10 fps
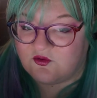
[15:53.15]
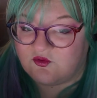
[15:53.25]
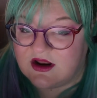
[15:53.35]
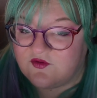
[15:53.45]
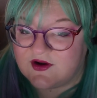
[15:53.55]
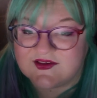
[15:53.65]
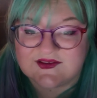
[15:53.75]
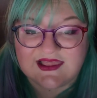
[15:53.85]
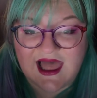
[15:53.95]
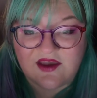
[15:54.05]
running for
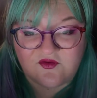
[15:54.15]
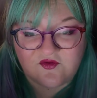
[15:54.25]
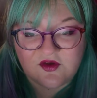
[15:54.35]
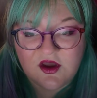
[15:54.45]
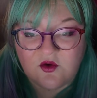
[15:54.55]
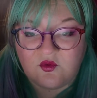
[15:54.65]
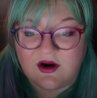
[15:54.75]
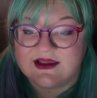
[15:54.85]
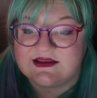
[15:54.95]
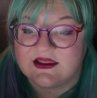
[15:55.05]
his life,
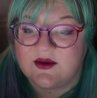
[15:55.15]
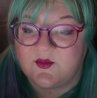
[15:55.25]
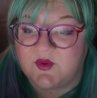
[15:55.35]
running until he